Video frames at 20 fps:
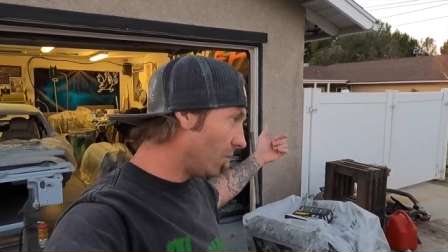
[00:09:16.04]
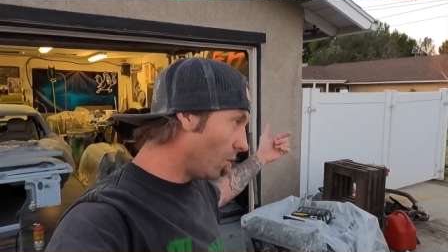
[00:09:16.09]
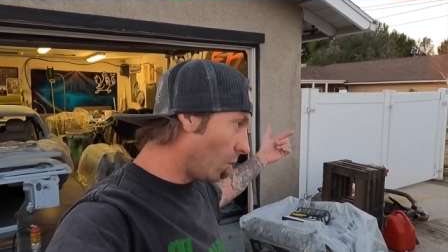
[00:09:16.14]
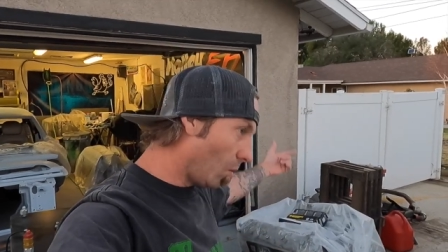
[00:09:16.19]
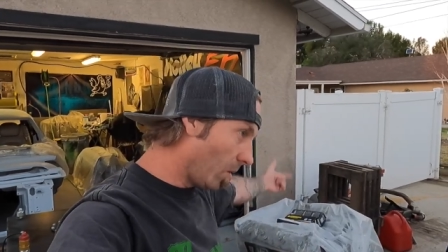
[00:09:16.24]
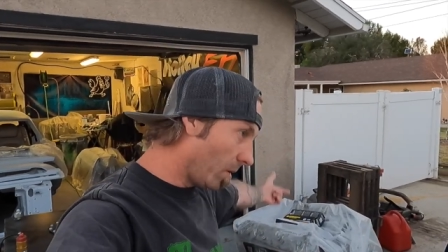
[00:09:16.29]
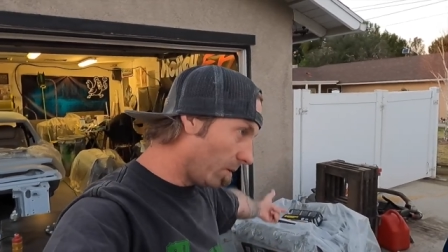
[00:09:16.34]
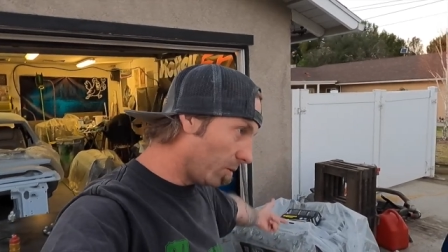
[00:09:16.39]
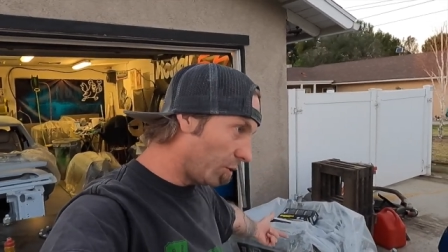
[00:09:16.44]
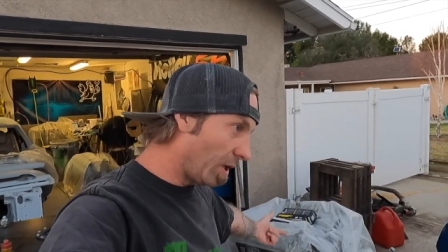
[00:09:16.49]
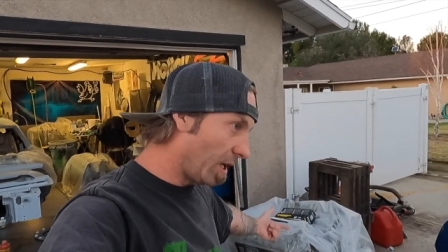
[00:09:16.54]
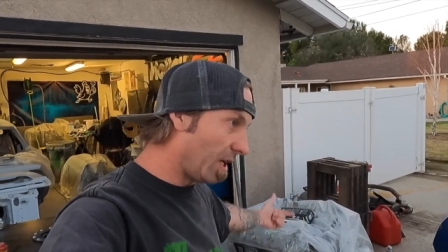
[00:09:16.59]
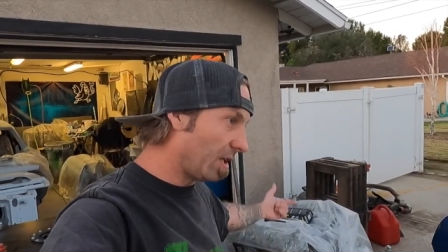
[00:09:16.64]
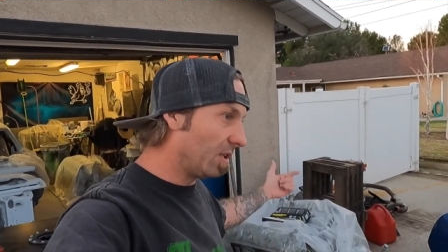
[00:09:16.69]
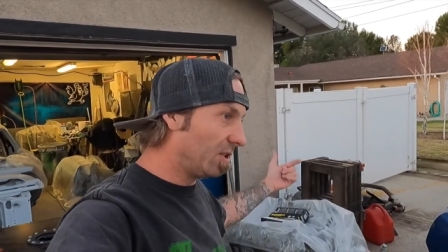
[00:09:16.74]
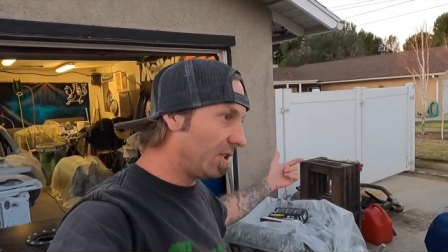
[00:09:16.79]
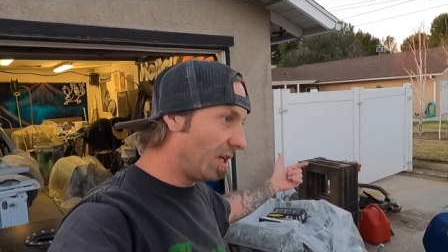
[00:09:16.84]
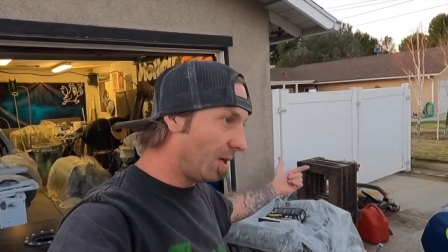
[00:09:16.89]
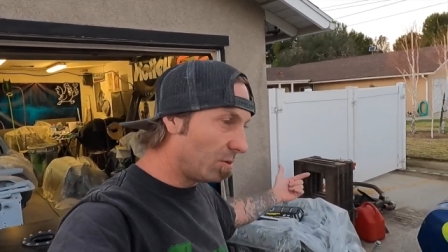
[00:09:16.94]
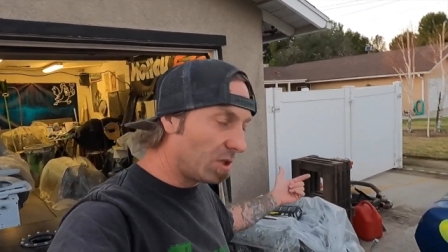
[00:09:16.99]
the oil drain on
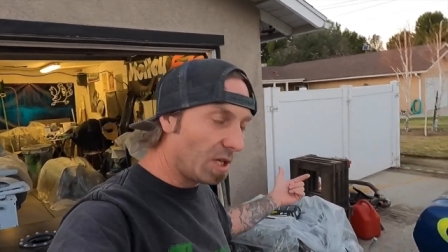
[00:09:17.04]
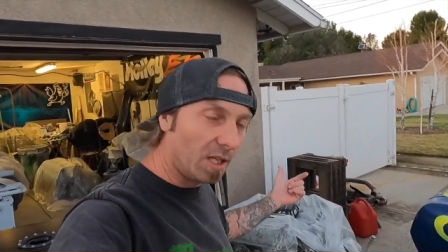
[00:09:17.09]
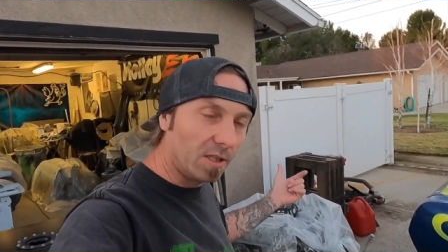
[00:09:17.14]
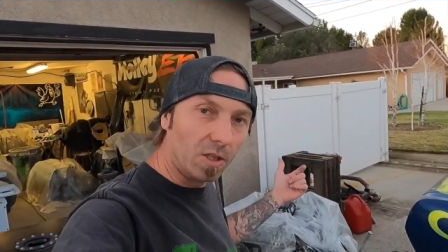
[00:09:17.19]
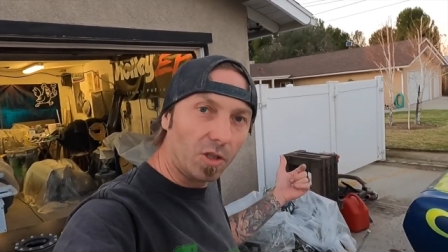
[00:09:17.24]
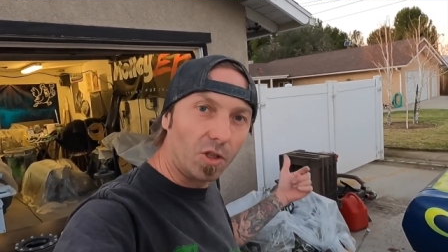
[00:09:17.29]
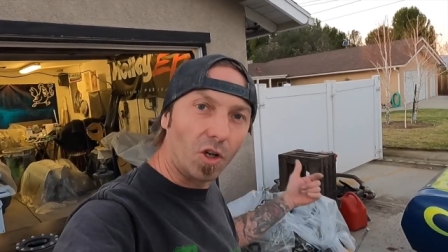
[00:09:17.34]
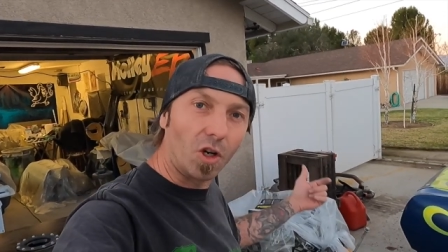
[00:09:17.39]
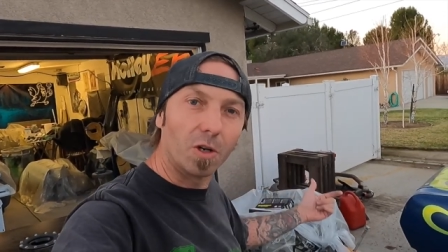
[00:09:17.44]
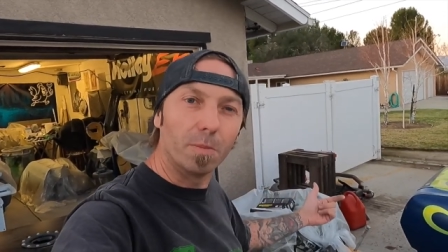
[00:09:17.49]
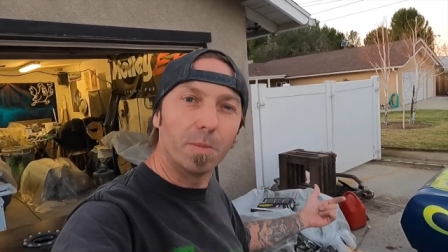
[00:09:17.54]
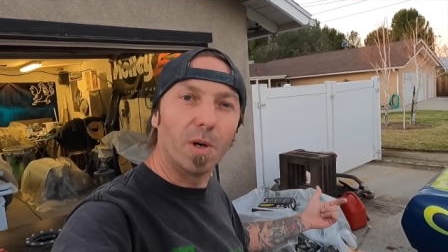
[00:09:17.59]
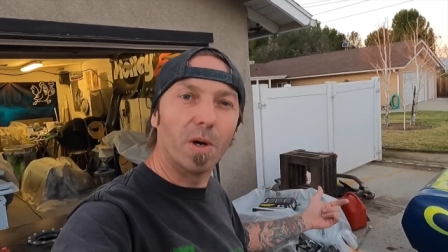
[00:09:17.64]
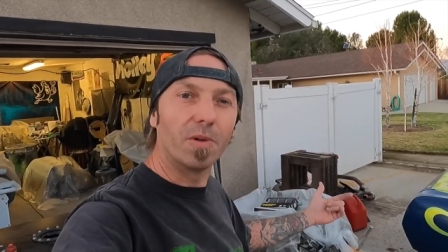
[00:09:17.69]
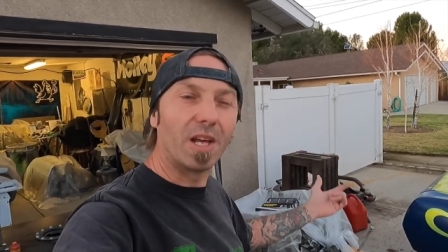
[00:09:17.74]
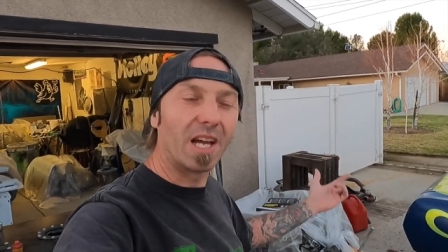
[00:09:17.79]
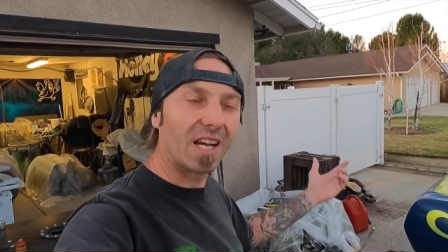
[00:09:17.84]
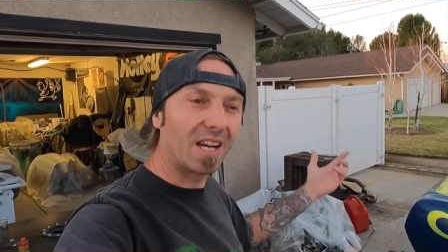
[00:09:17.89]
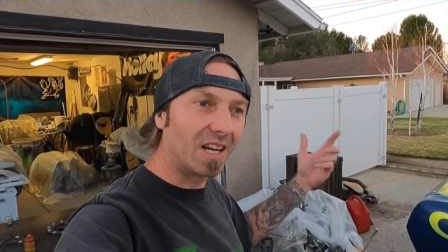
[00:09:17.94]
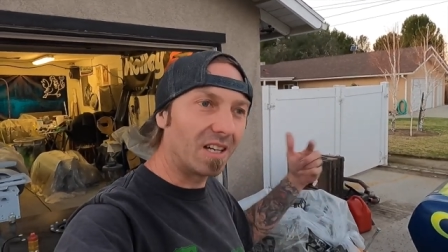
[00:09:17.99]
the same side as the turbo
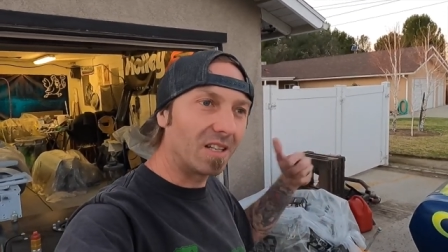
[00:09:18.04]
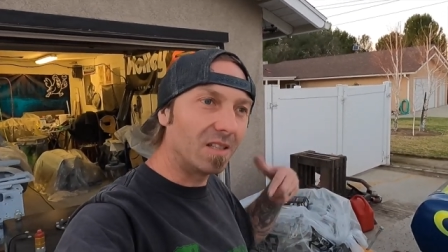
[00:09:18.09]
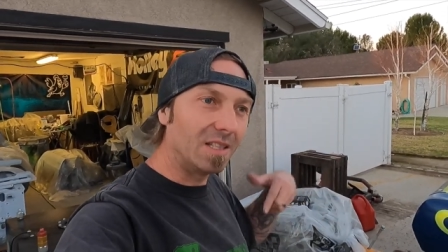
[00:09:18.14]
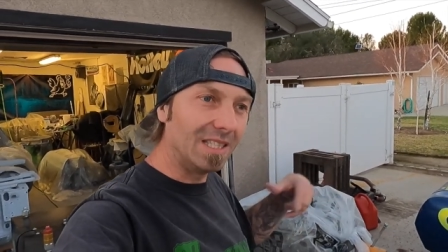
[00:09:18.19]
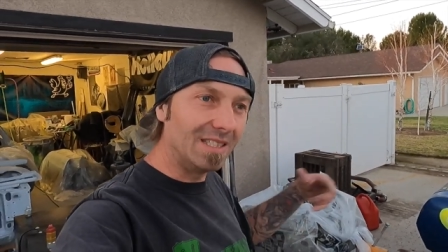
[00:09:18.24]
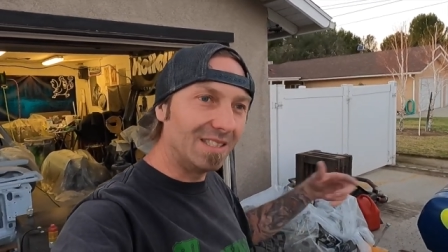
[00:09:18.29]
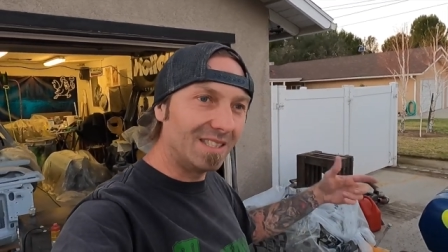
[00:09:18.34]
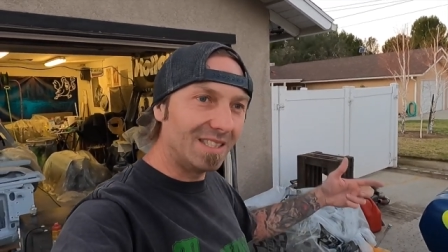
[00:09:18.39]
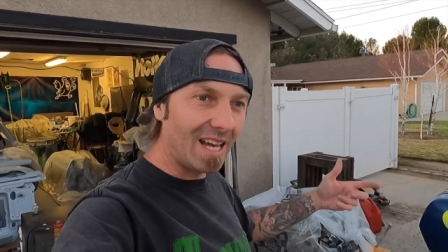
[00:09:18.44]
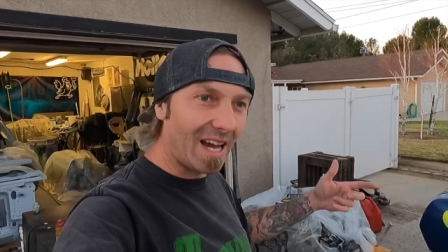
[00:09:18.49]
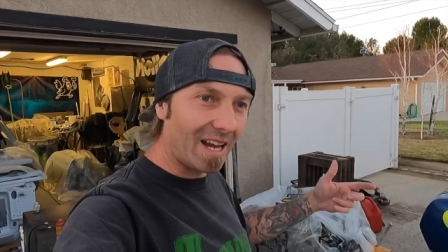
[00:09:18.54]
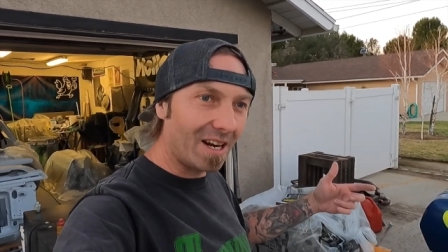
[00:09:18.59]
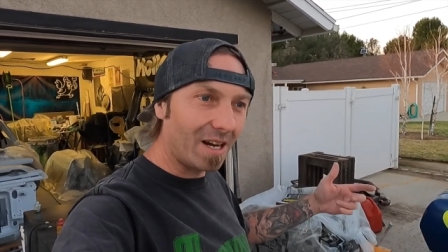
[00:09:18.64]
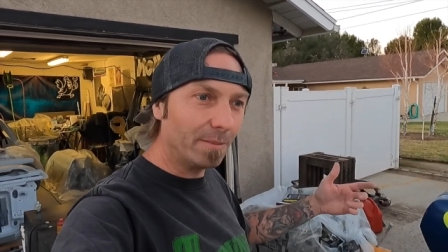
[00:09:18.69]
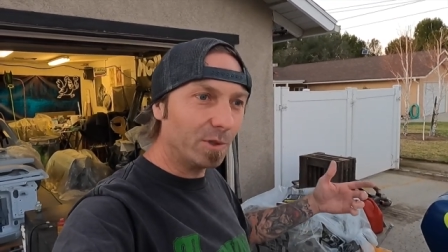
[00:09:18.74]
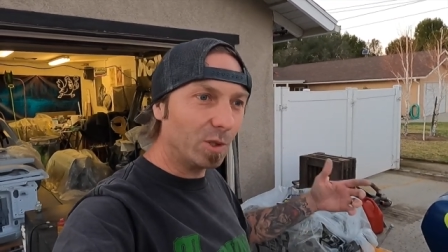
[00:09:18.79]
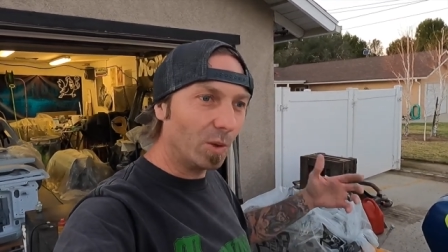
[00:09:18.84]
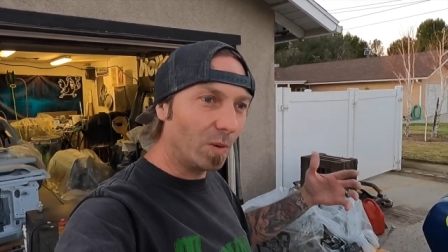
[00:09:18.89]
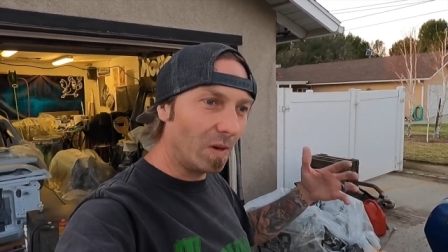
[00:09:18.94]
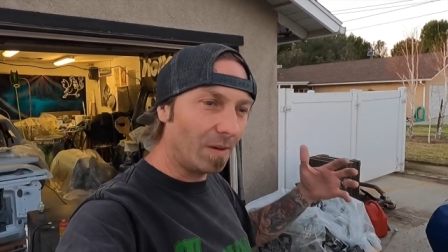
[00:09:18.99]
and that kind of cleans that
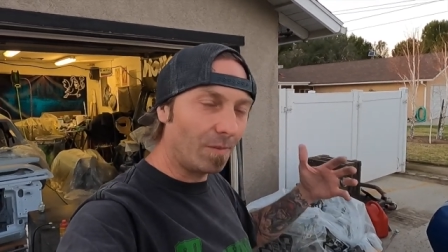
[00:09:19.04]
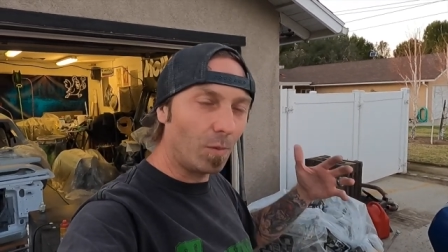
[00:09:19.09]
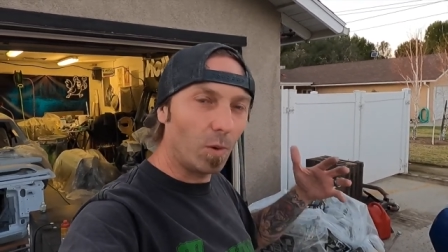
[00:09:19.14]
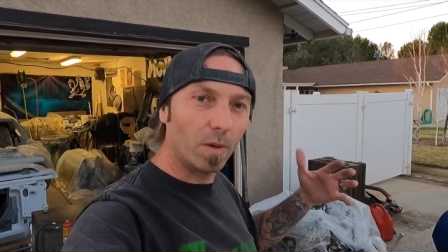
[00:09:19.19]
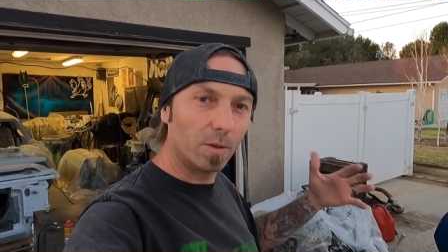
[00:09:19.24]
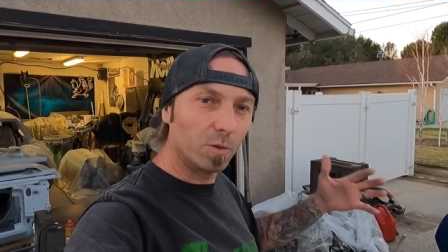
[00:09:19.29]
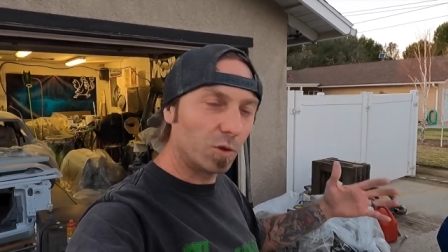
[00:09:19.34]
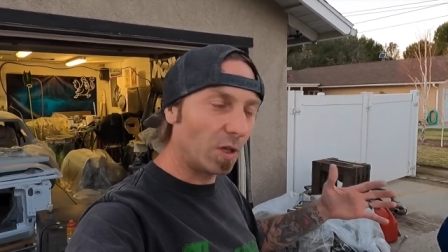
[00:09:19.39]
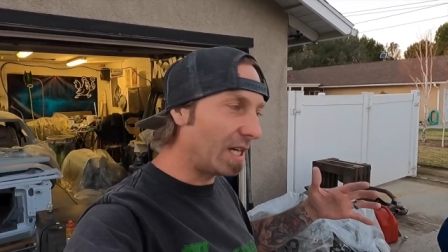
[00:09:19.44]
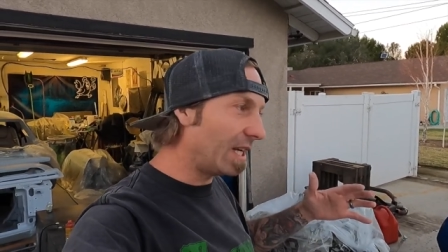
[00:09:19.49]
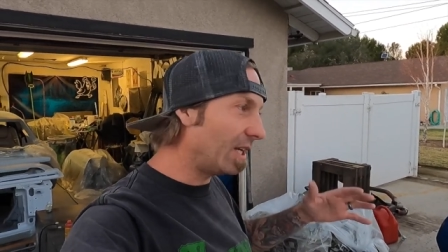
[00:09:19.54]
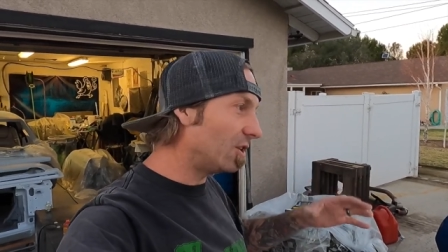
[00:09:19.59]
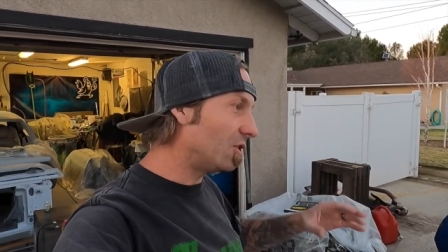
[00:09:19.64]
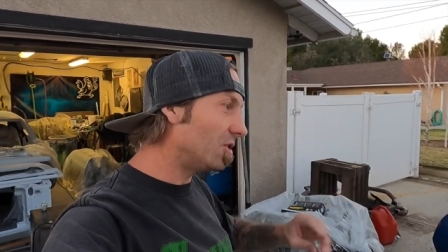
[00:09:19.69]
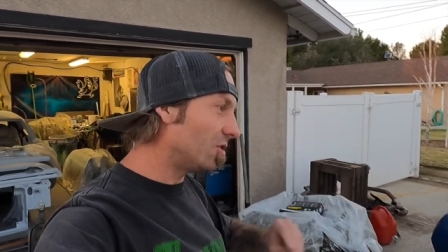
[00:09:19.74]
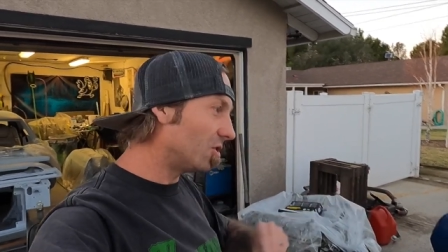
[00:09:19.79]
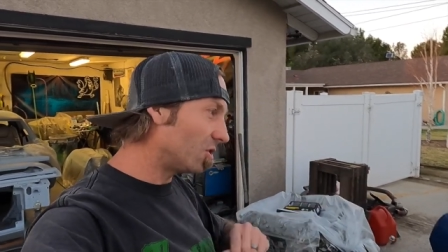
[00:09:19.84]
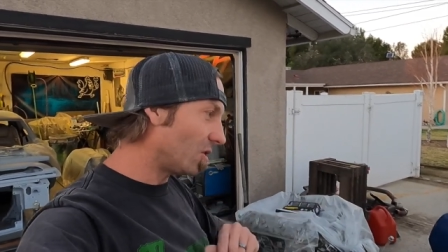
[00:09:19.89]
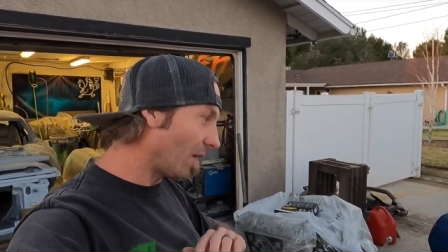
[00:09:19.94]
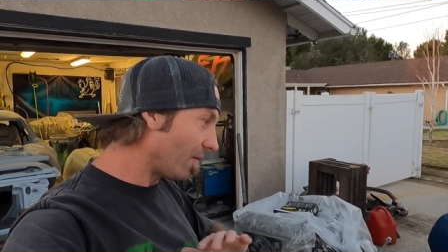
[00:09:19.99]
up so we don't have oil drain
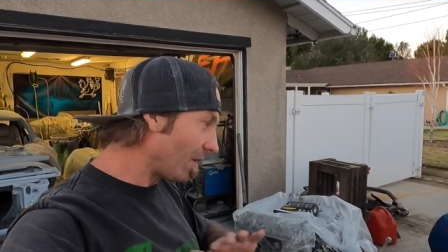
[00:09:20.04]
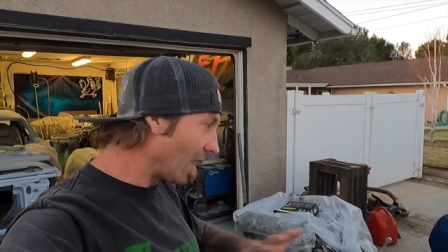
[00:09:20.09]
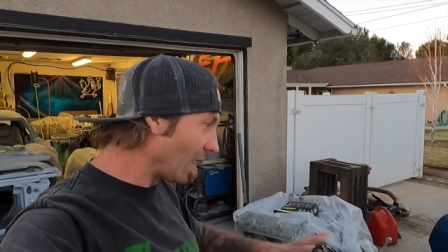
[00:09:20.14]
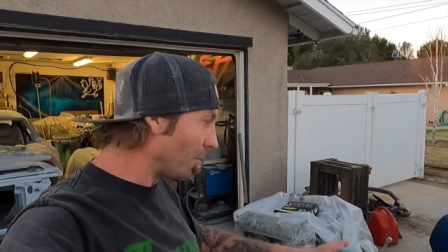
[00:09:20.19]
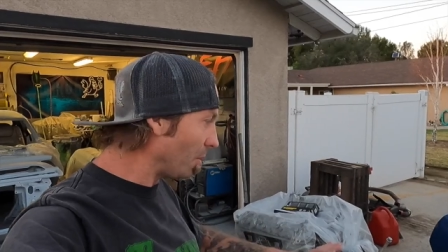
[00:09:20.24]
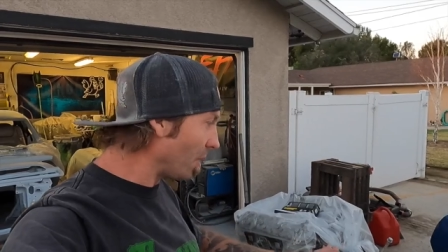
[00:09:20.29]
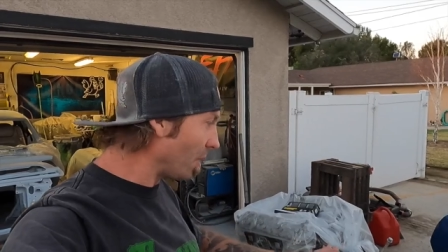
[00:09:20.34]
issues. So I've got a